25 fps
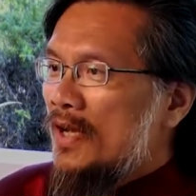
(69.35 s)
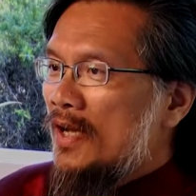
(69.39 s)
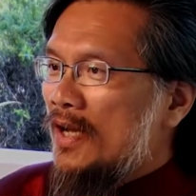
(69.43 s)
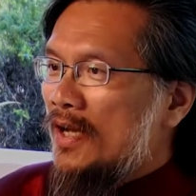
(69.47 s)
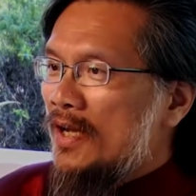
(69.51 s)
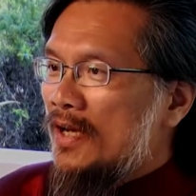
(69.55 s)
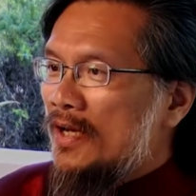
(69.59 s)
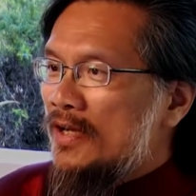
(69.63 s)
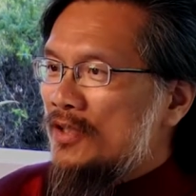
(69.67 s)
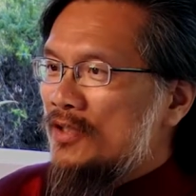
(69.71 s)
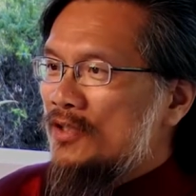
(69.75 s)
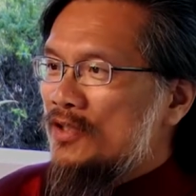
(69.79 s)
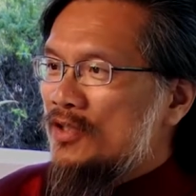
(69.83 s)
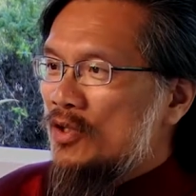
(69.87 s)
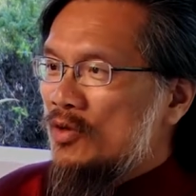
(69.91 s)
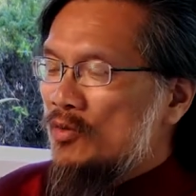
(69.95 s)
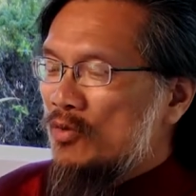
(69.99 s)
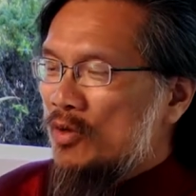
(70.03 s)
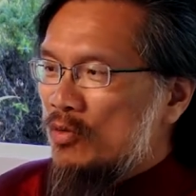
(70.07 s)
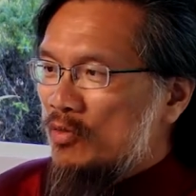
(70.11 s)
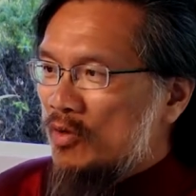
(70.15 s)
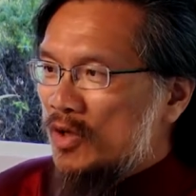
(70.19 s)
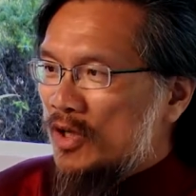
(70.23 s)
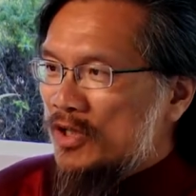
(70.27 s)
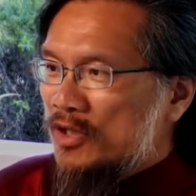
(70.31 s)
And so
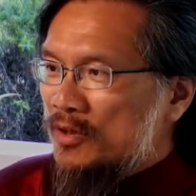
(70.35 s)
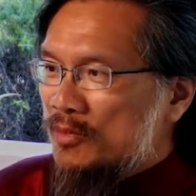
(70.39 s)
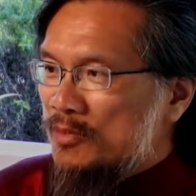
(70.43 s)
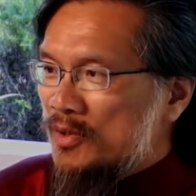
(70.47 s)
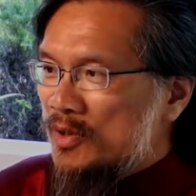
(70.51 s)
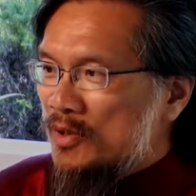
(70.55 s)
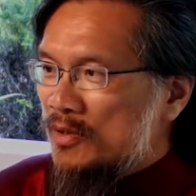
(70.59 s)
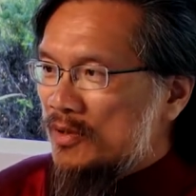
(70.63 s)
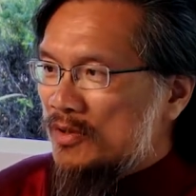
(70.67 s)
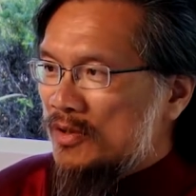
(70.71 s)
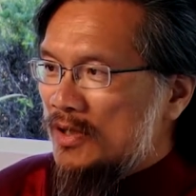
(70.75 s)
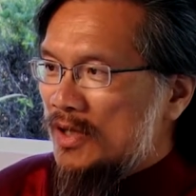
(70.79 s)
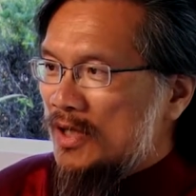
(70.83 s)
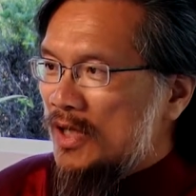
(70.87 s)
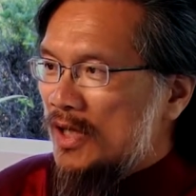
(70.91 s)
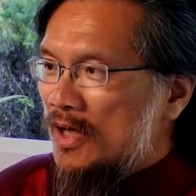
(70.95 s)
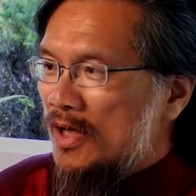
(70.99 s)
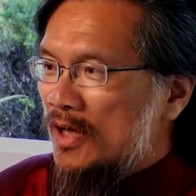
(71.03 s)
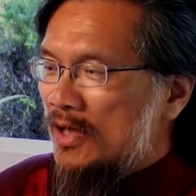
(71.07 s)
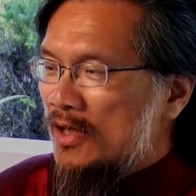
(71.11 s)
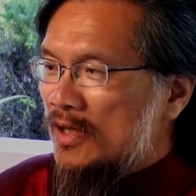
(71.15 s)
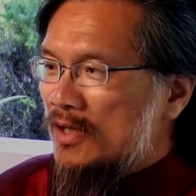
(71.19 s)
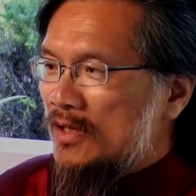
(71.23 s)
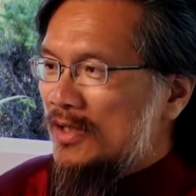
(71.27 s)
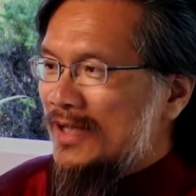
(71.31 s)
we wanted to build uh,
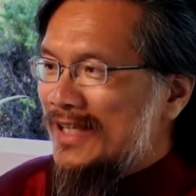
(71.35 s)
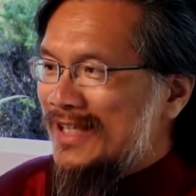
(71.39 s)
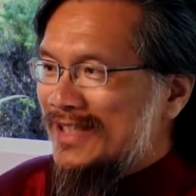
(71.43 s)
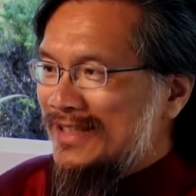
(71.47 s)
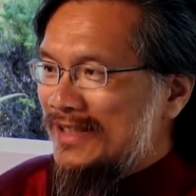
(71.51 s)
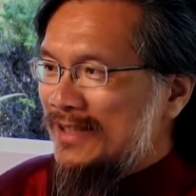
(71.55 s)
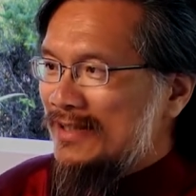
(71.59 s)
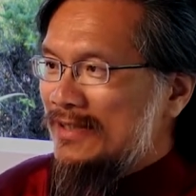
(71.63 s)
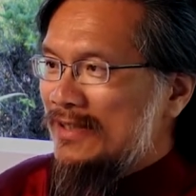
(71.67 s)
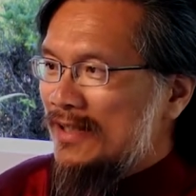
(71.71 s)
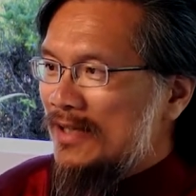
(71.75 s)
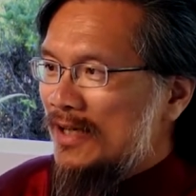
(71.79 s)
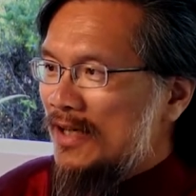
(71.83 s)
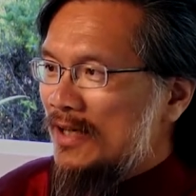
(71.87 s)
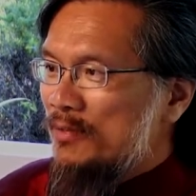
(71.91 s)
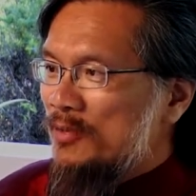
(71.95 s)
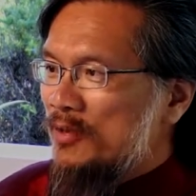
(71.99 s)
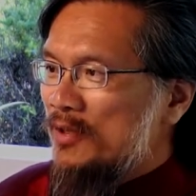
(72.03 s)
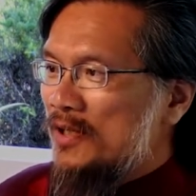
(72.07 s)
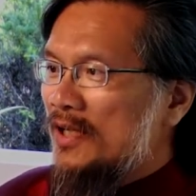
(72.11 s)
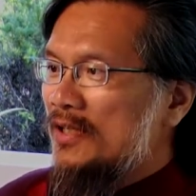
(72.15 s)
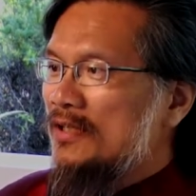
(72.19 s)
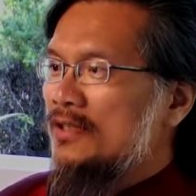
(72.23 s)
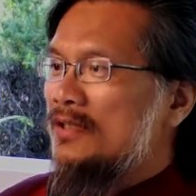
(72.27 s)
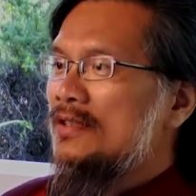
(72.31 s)
on existing
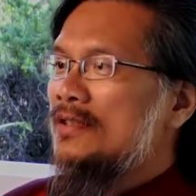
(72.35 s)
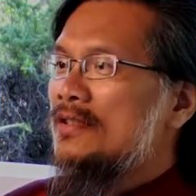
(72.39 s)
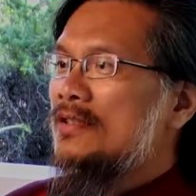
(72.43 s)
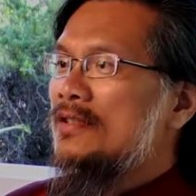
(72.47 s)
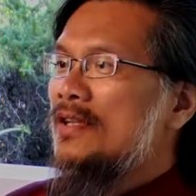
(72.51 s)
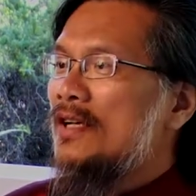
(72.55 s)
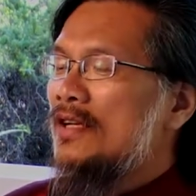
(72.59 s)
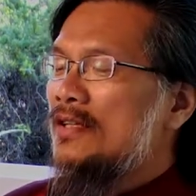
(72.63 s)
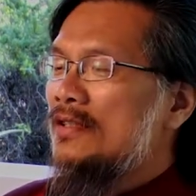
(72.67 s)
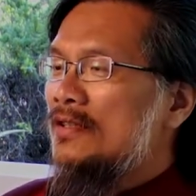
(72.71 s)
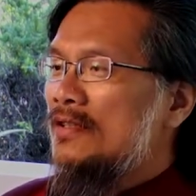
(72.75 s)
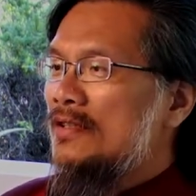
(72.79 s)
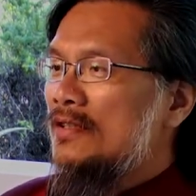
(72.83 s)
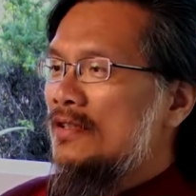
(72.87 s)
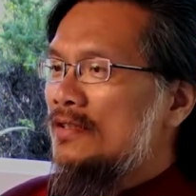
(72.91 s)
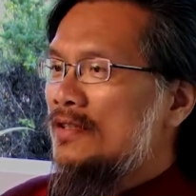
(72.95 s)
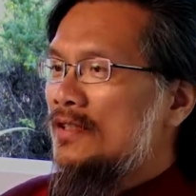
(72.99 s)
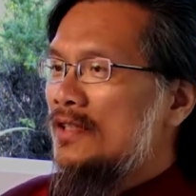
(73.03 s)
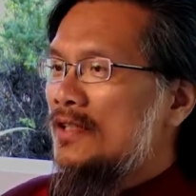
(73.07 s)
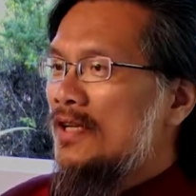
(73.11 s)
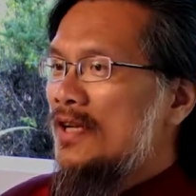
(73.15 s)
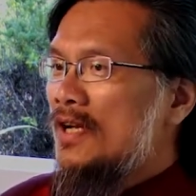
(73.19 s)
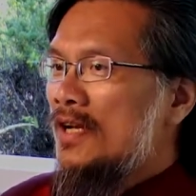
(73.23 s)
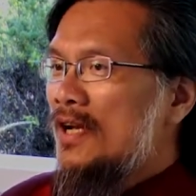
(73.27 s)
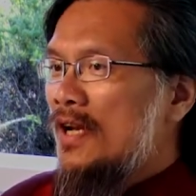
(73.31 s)
hypertext
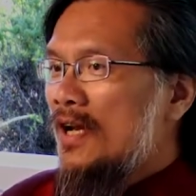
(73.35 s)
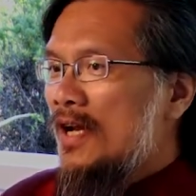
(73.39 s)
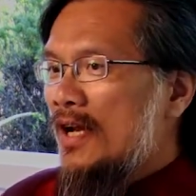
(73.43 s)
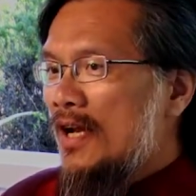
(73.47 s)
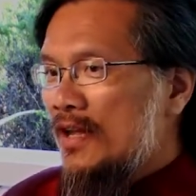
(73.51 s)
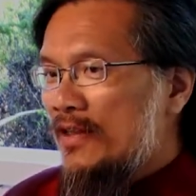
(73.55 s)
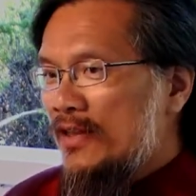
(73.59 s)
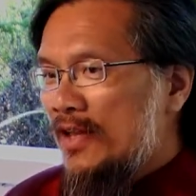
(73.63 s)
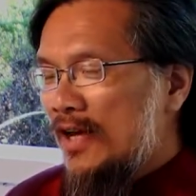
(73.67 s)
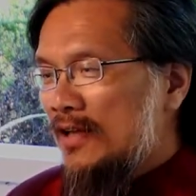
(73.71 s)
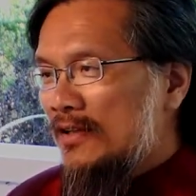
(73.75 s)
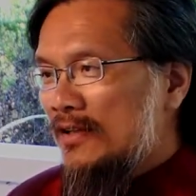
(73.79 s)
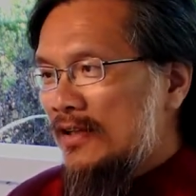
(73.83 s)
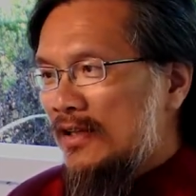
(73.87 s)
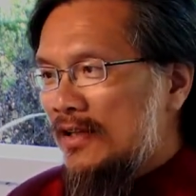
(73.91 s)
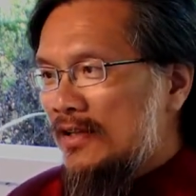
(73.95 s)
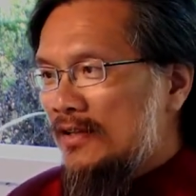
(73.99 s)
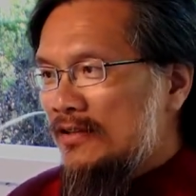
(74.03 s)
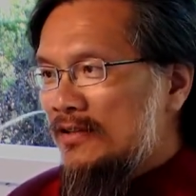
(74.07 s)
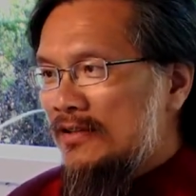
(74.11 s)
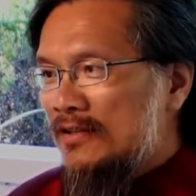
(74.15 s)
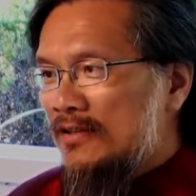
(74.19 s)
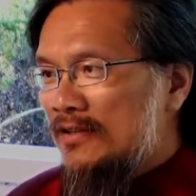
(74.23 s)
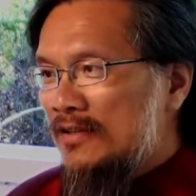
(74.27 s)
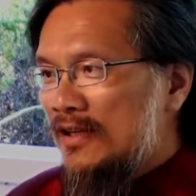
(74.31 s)
technology, and that led
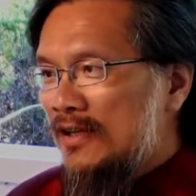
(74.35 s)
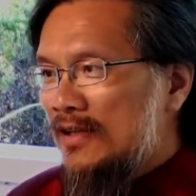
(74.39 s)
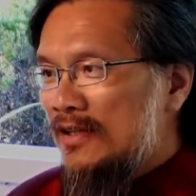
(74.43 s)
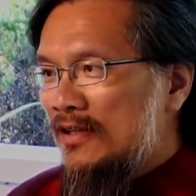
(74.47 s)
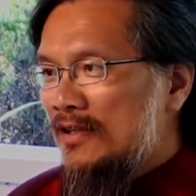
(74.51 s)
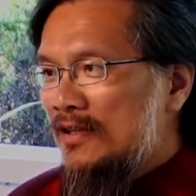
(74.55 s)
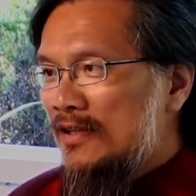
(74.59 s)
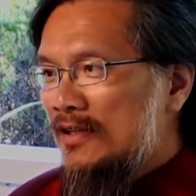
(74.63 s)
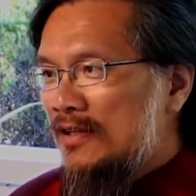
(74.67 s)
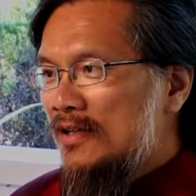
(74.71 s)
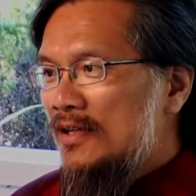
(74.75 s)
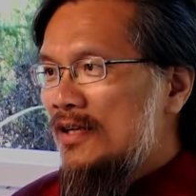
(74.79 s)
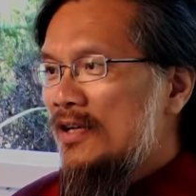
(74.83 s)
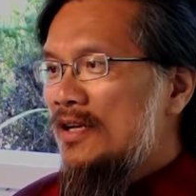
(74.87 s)
us to Doug.